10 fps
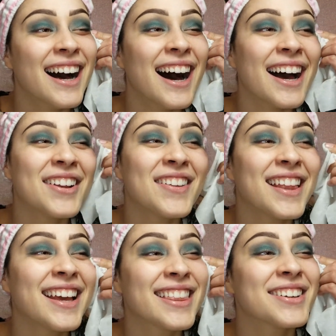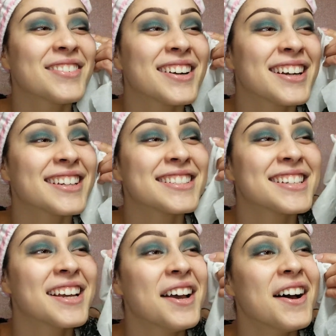I don't like the words.
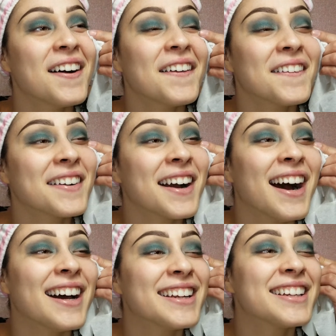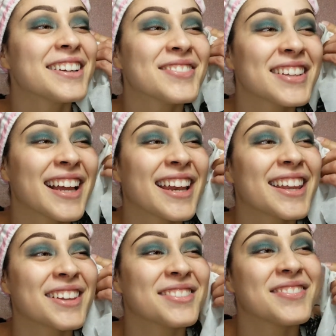Oh god, coming out
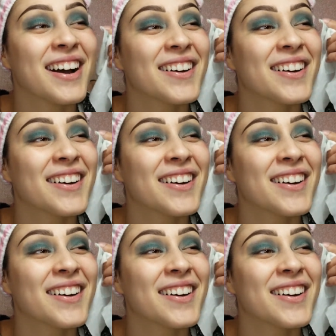of your mouth.